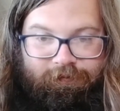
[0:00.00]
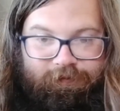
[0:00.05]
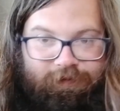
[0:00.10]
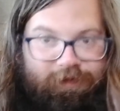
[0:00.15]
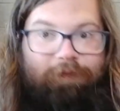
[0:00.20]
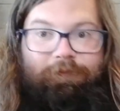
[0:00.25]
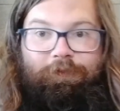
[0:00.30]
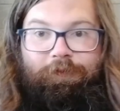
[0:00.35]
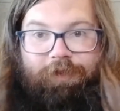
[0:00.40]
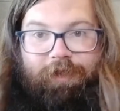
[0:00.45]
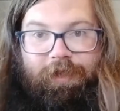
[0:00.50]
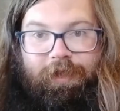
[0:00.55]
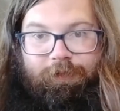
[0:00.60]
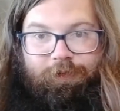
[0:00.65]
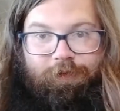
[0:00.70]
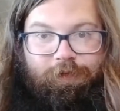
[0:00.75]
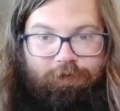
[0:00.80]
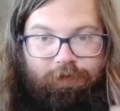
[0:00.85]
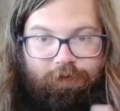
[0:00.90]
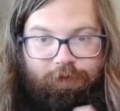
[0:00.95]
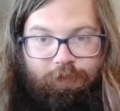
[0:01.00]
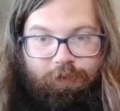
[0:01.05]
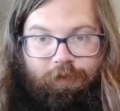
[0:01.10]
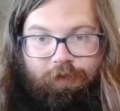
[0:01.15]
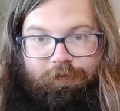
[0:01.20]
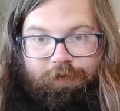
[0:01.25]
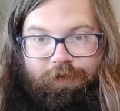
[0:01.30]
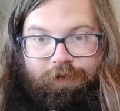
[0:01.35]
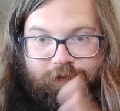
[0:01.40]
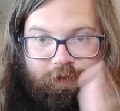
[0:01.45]
several times over the
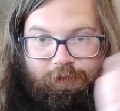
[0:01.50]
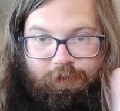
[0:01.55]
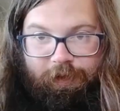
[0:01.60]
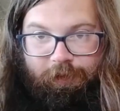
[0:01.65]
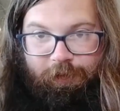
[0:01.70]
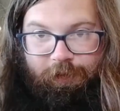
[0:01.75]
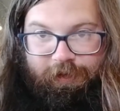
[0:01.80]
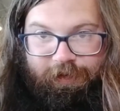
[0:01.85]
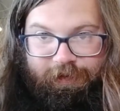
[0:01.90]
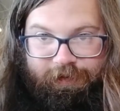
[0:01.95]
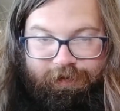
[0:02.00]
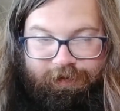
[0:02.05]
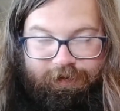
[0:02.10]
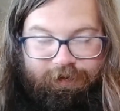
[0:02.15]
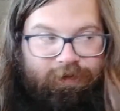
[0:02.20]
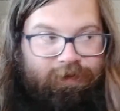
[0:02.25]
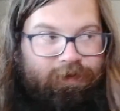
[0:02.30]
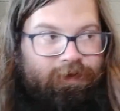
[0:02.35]
previous 20 minutes,